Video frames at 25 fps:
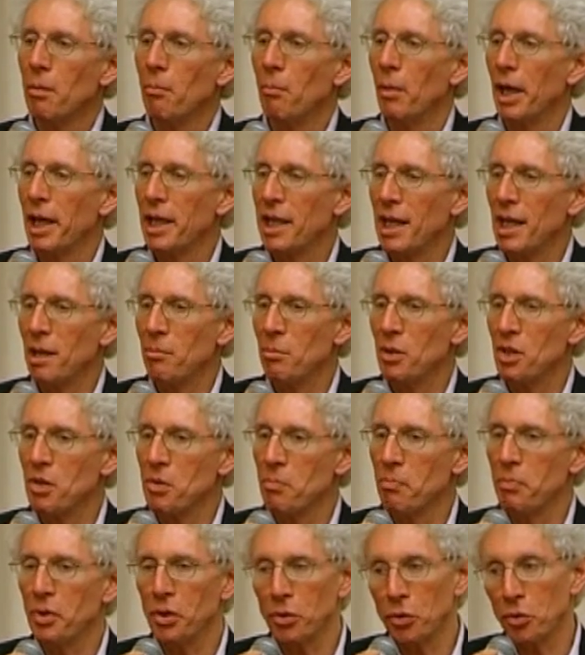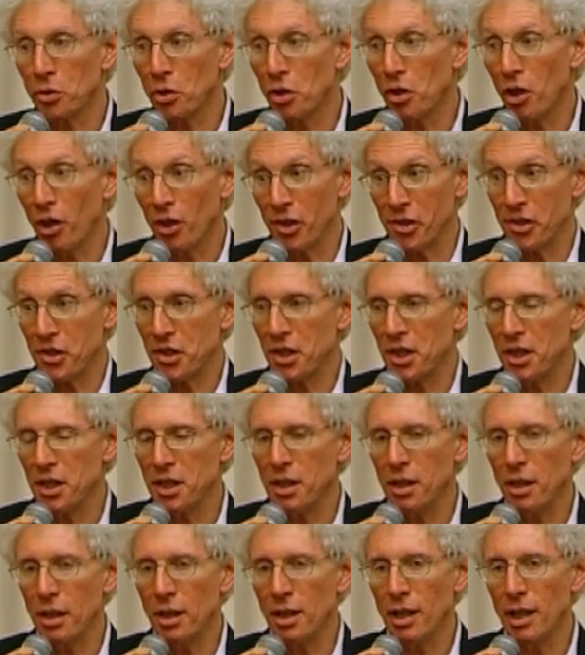My name is Bill
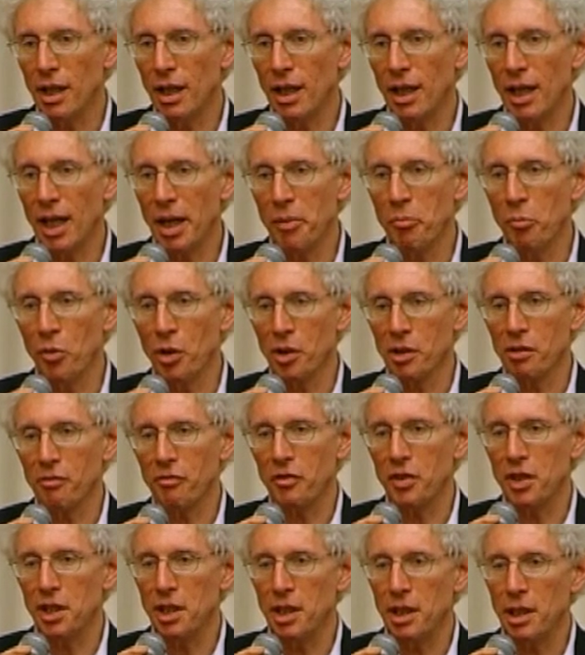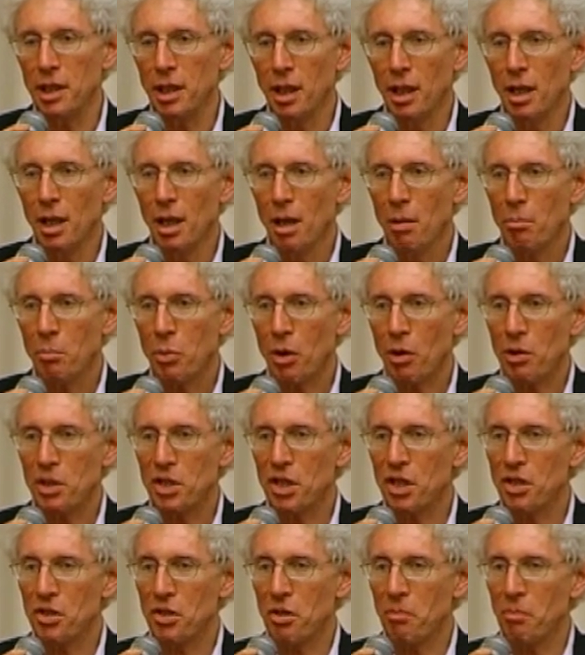Galston. I'm one of the
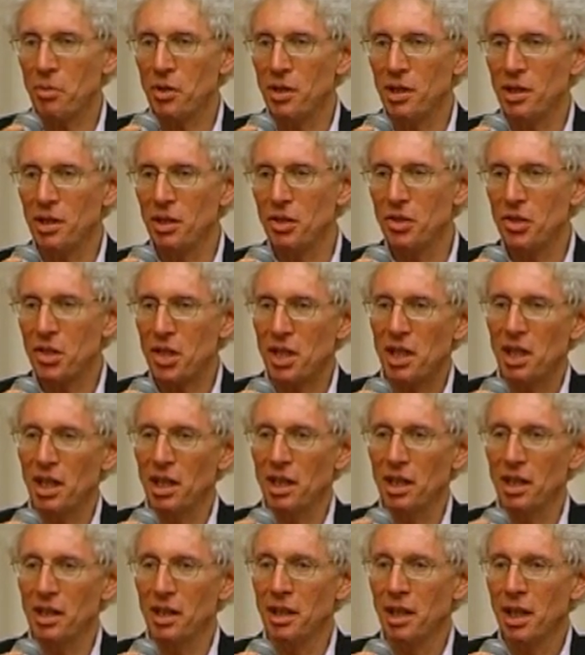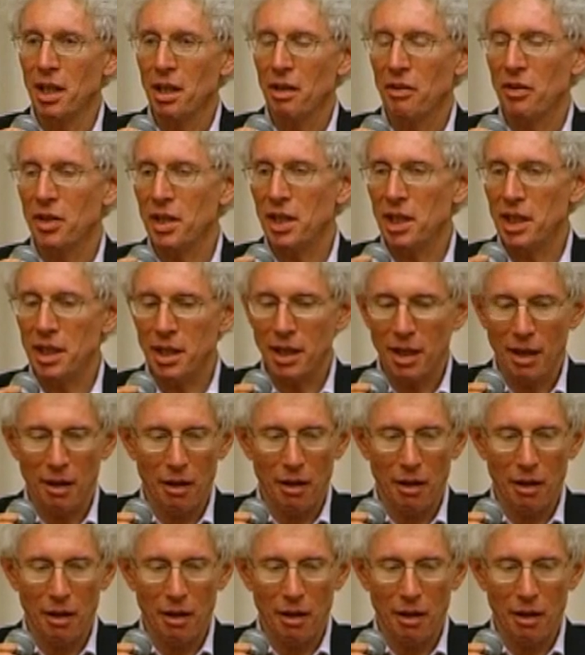participants in the